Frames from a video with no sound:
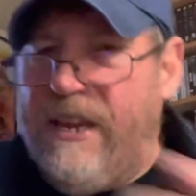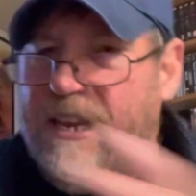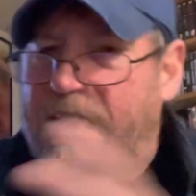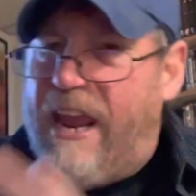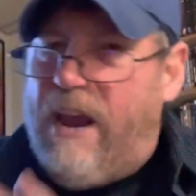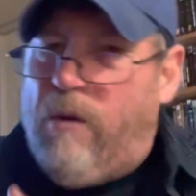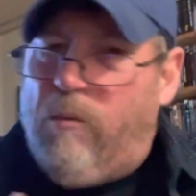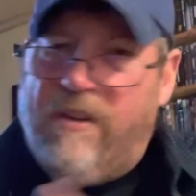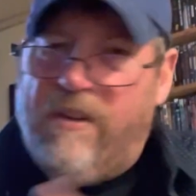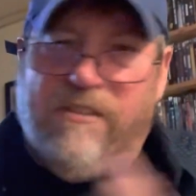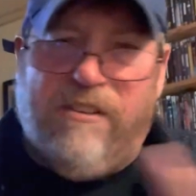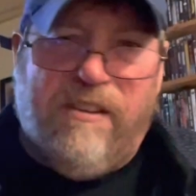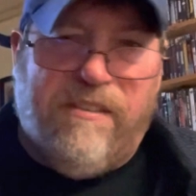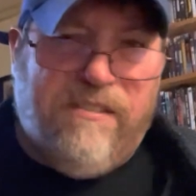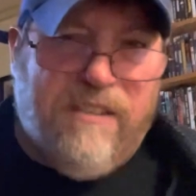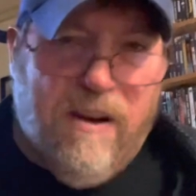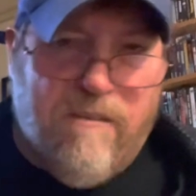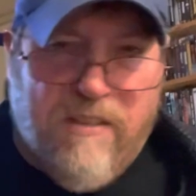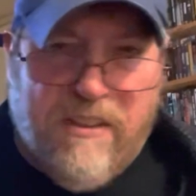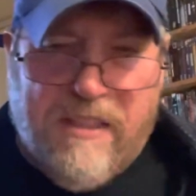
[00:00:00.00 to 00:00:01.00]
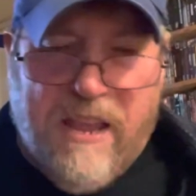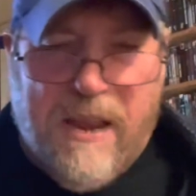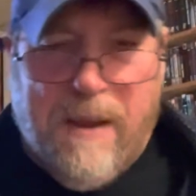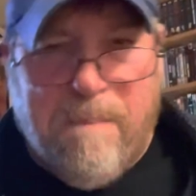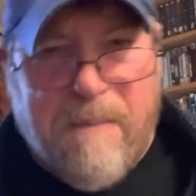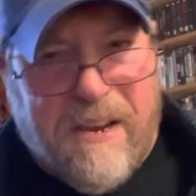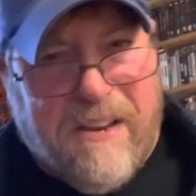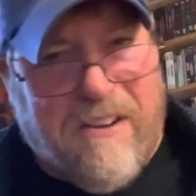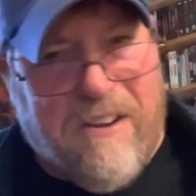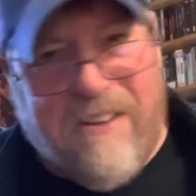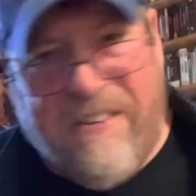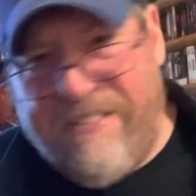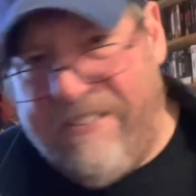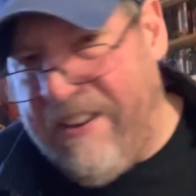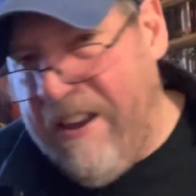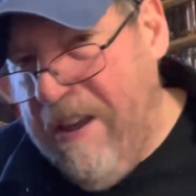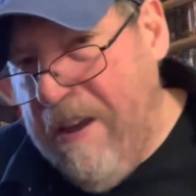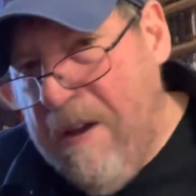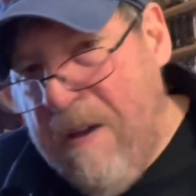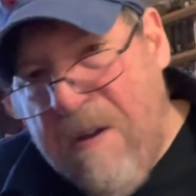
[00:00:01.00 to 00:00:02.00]
can't resist everything because,
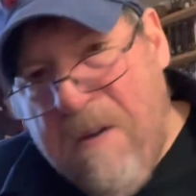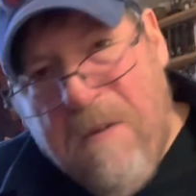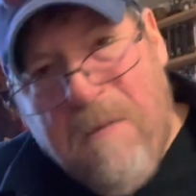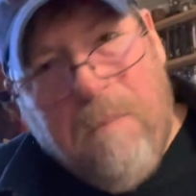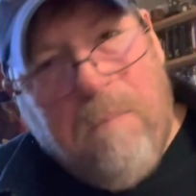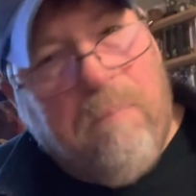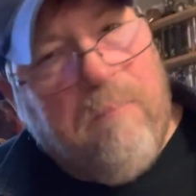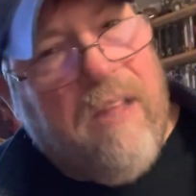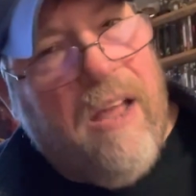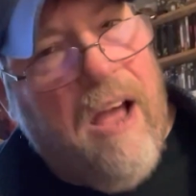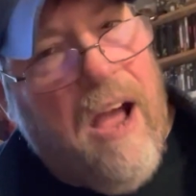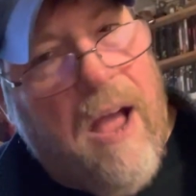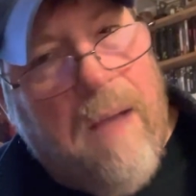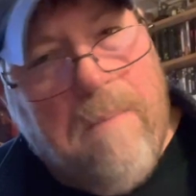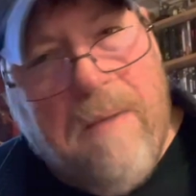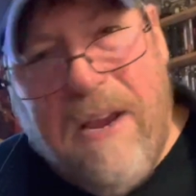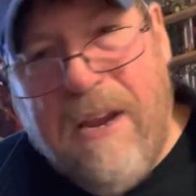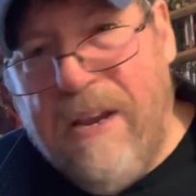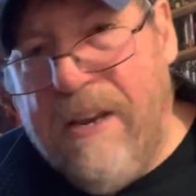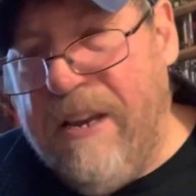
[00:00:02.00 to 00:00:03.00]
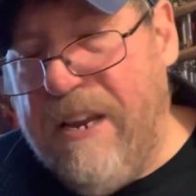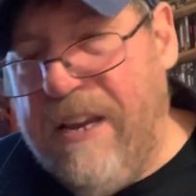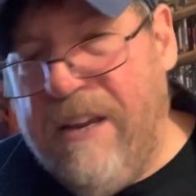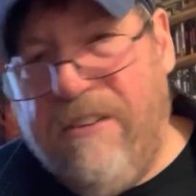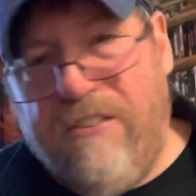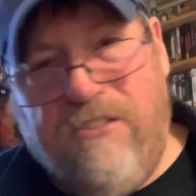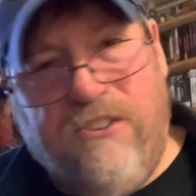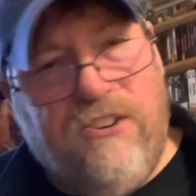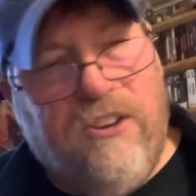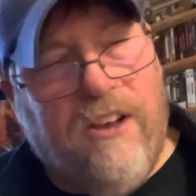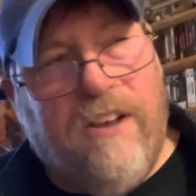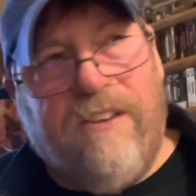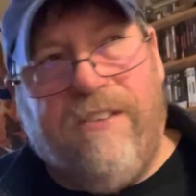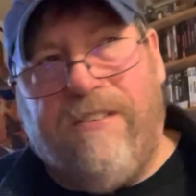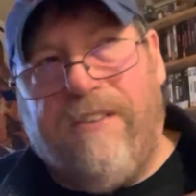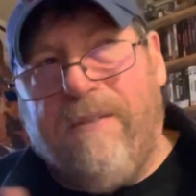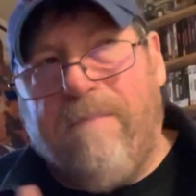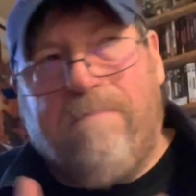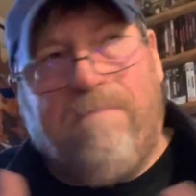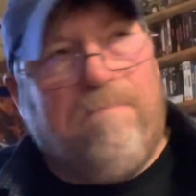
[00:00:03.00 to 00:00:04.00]
I mean, he's
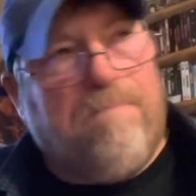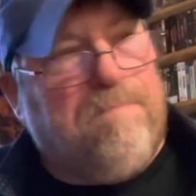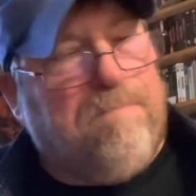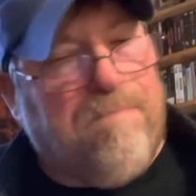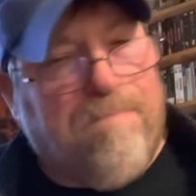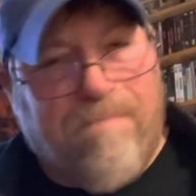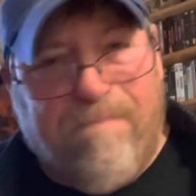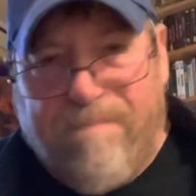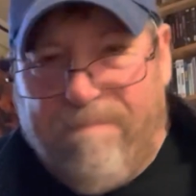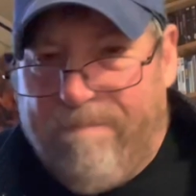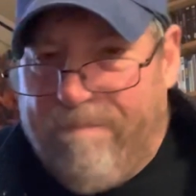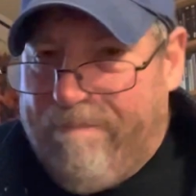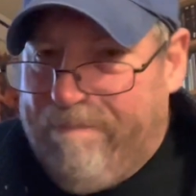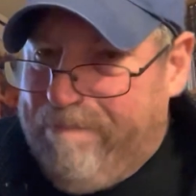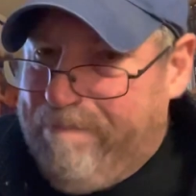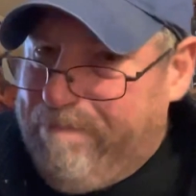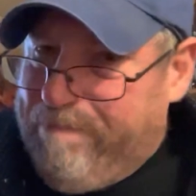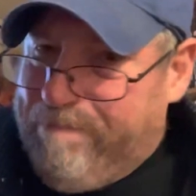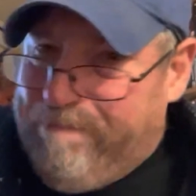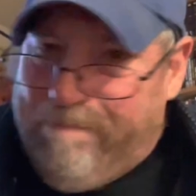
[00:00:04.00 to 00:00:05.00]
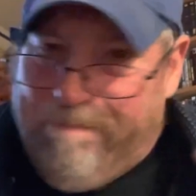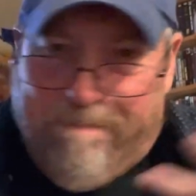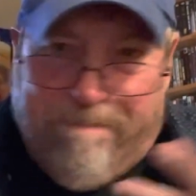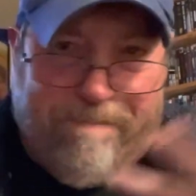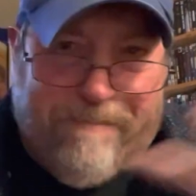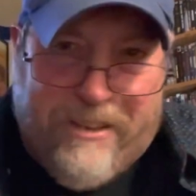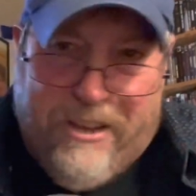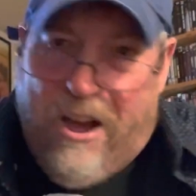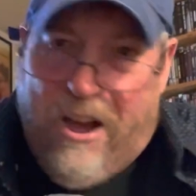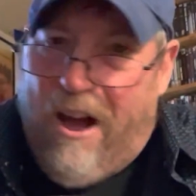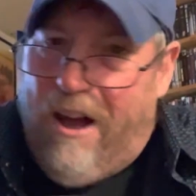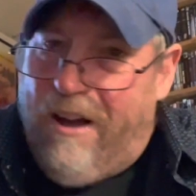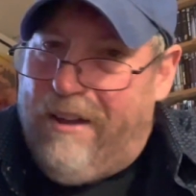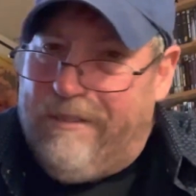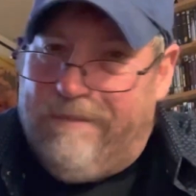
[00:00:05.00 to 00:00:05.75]
just, yeah,